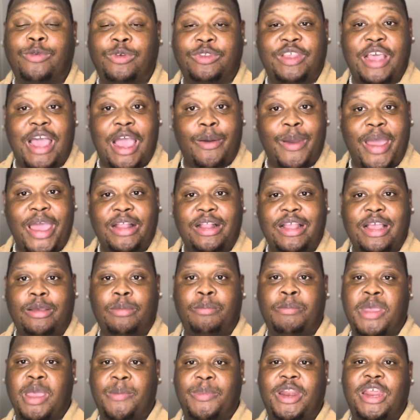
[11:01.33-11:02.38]
say, all right,
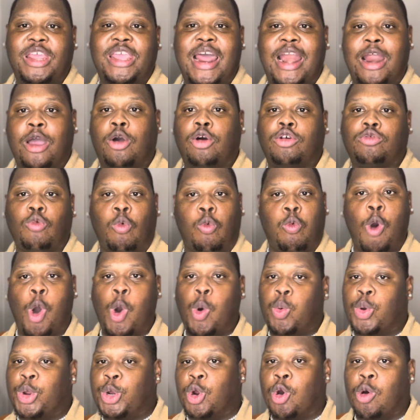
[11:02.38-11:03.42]
maybe the girl got
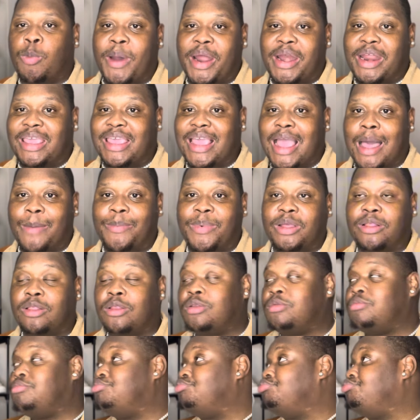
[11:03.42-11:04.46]
wowing up on the carpet.
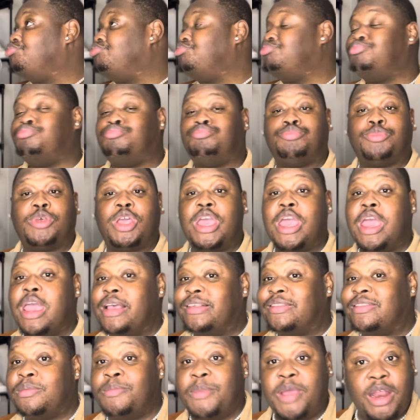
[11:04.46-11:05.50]

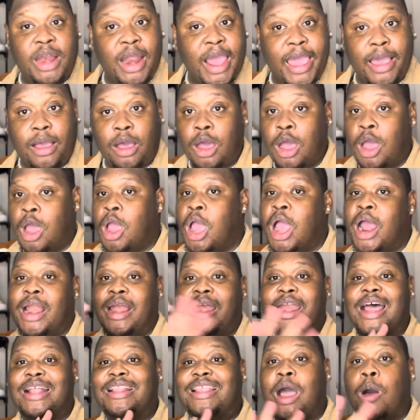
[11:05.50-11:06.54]
Kiss me neck.
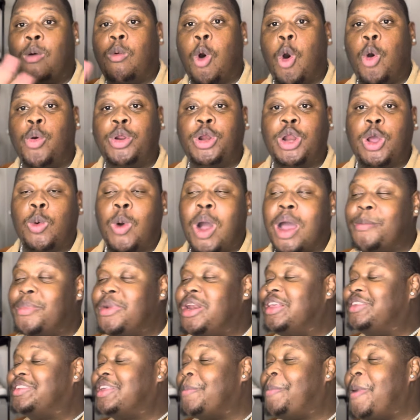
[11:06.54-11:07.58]
Not a wowing up, and me
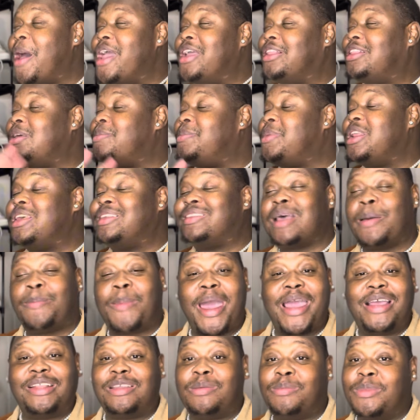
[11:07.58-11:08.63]
disappointed, me
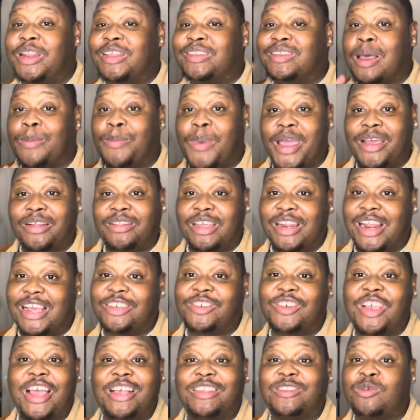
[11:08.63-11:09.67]
disappointed, me disappointed. And she
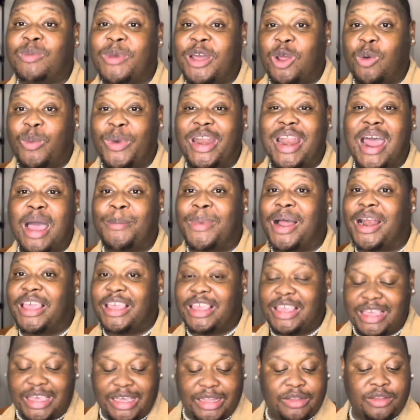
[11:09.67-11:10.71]
has somebody we normally
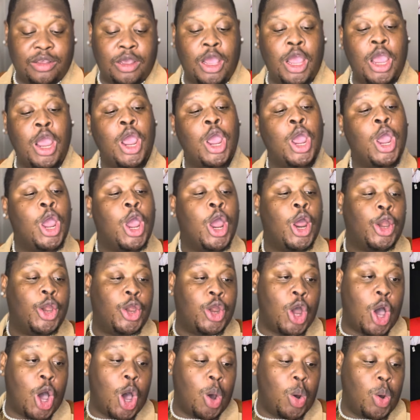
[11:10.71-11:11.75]
eat.
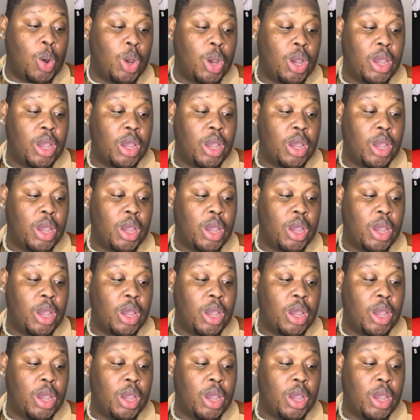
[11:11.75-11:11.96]
Now,